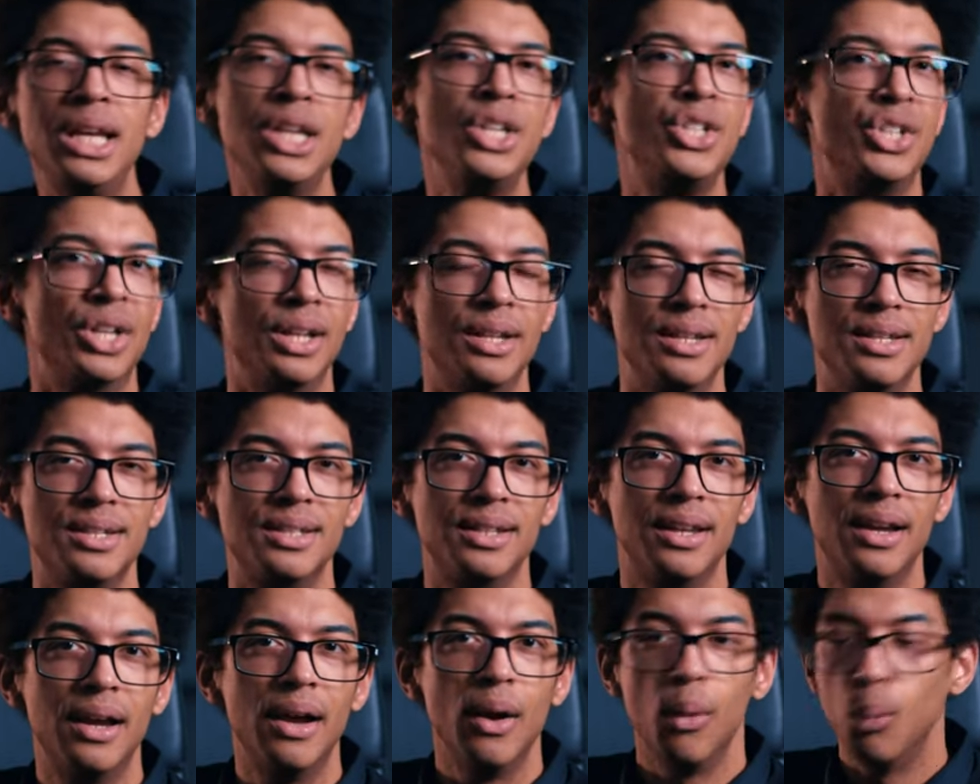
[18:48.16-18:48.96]

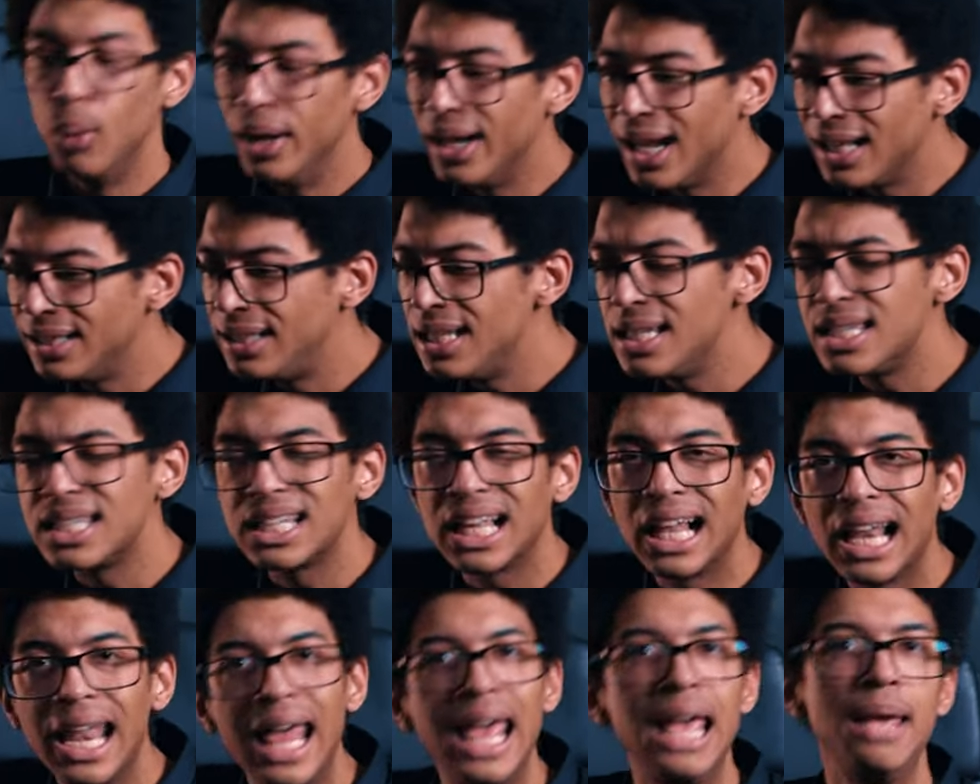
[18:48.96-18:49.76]
regions with a
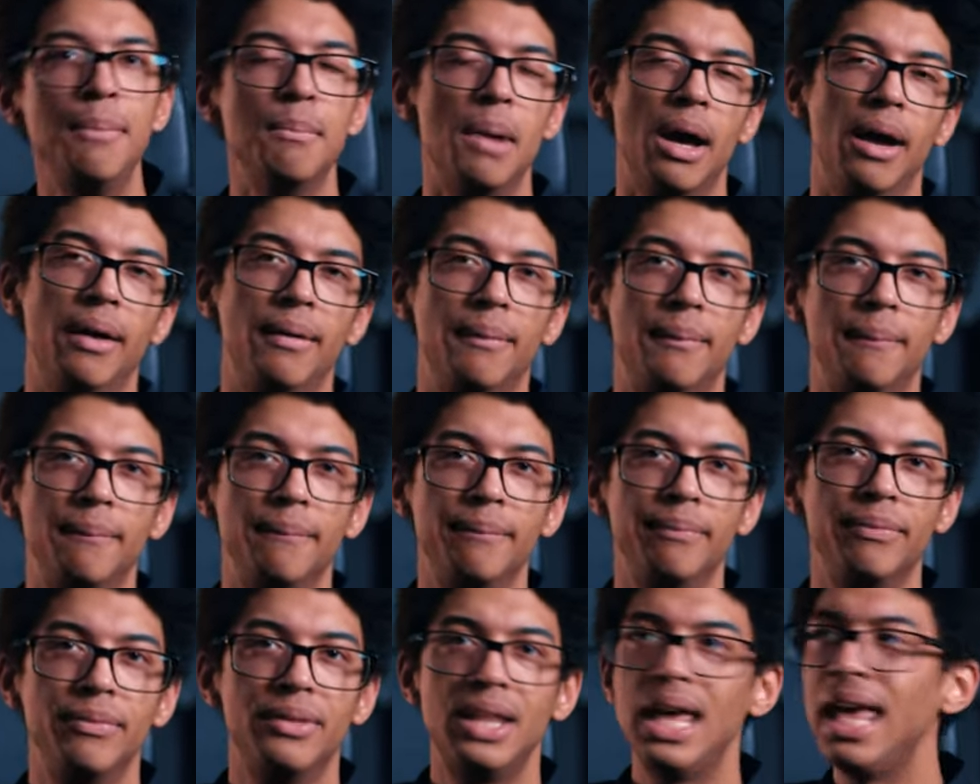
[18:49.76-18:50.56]
disclaimer:
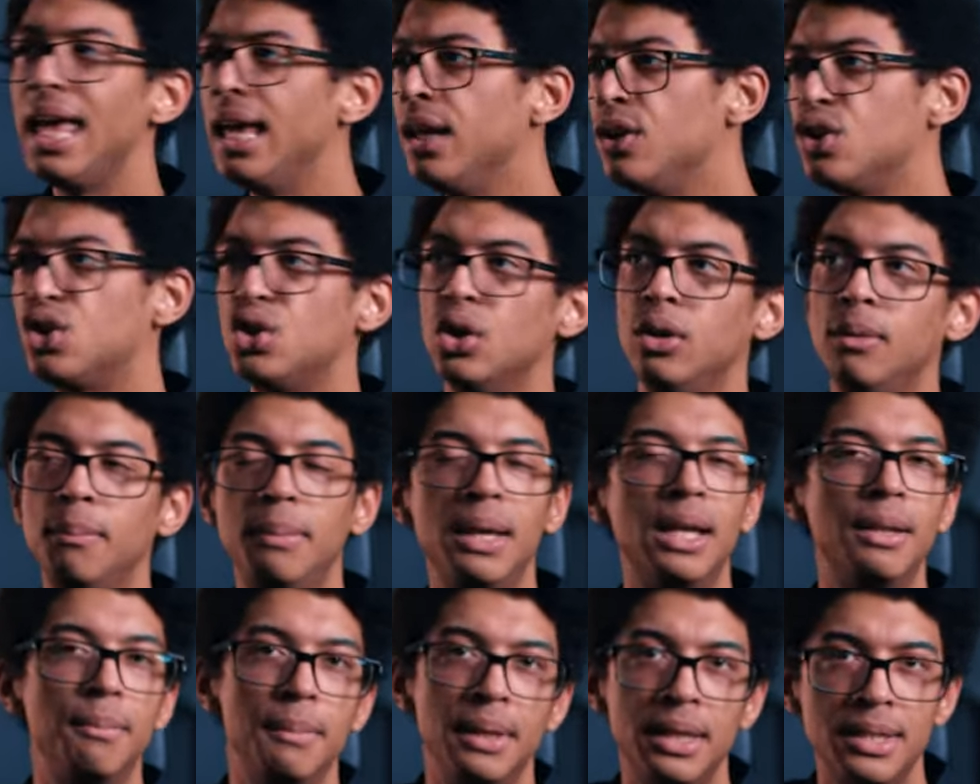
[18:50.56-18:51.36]
the ink shouldn't
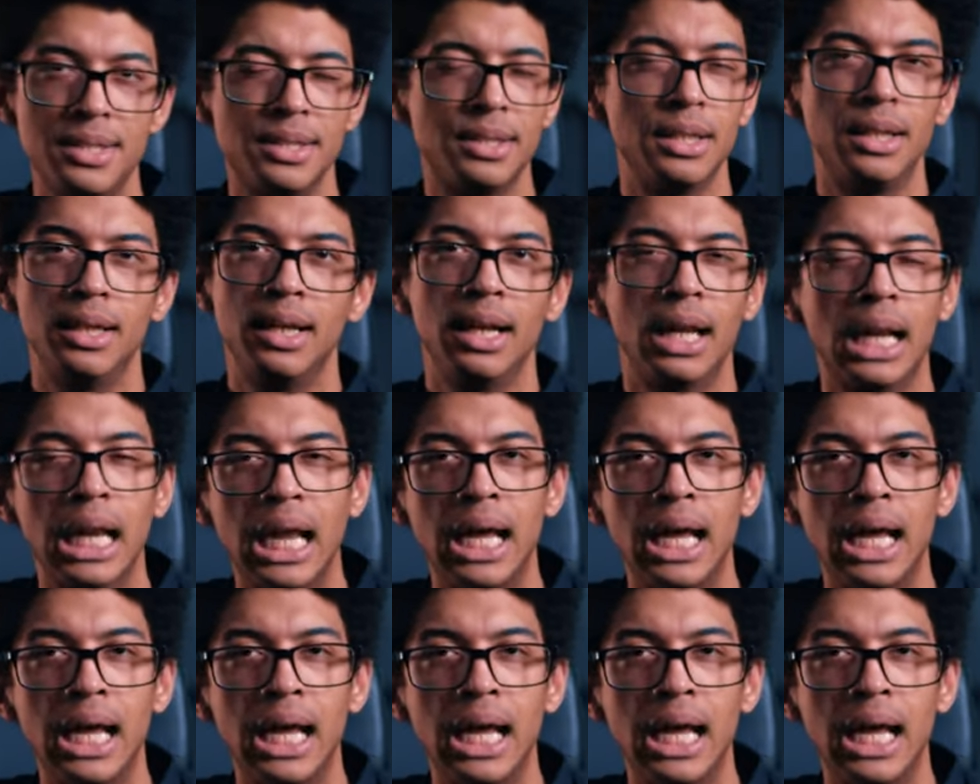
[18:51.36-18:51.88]
be administered in a